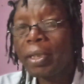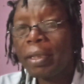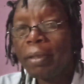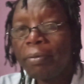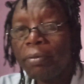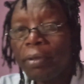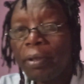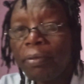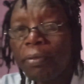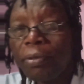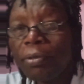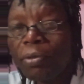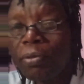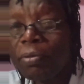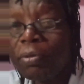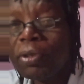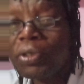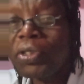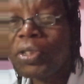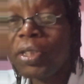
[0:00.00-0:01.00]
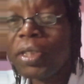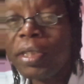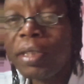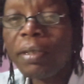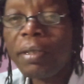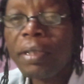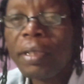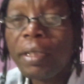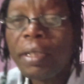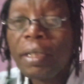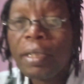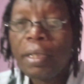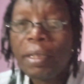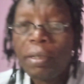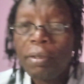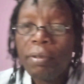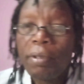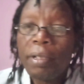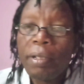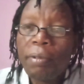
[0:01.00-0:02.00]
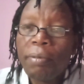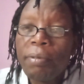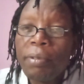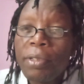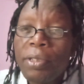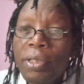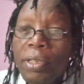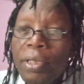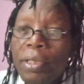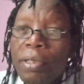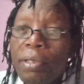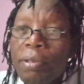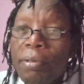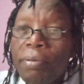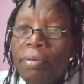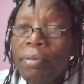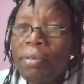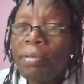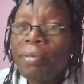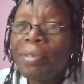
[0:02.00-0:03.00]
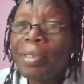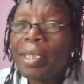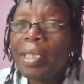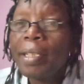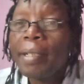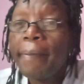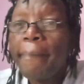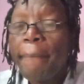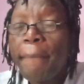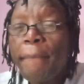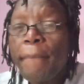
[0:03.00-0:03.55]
If you have not watched it, want to watch it. So for today,